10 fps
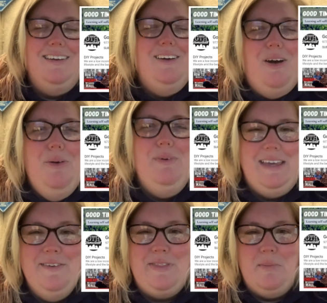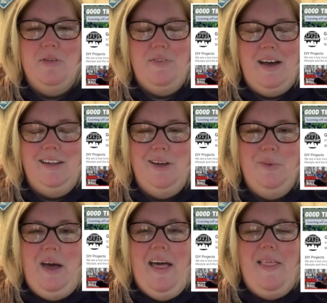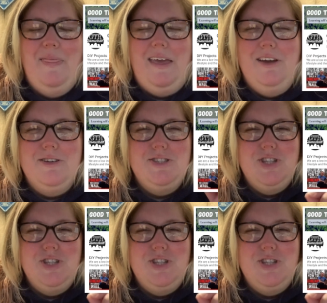Go give them a follow. They are